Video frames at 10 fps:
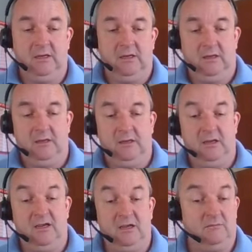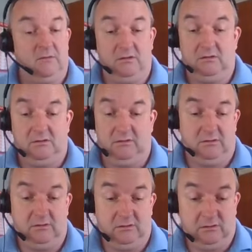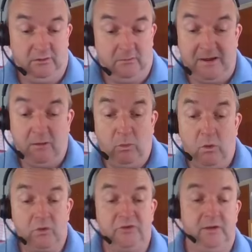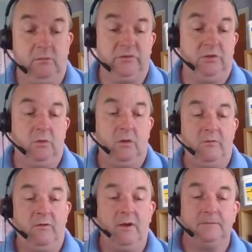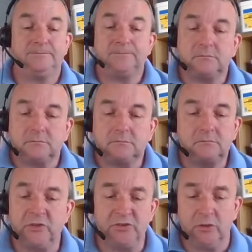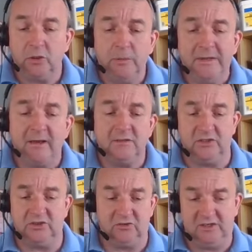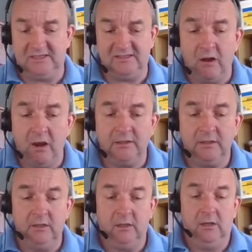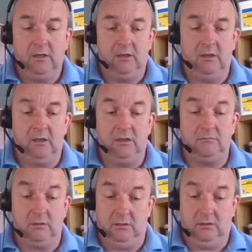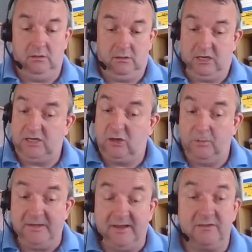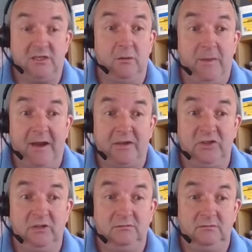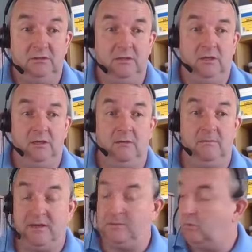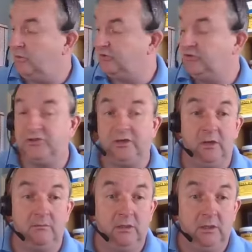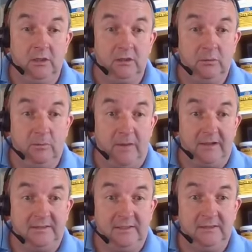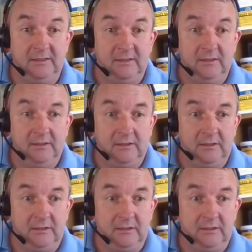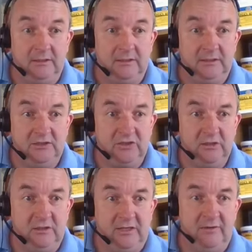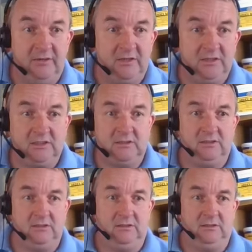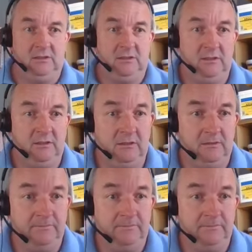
or the amount of water in it wasn't quite right. So it could be down to the screed design. It could be down to compaction. Maybe wasn't compacted in certain areas for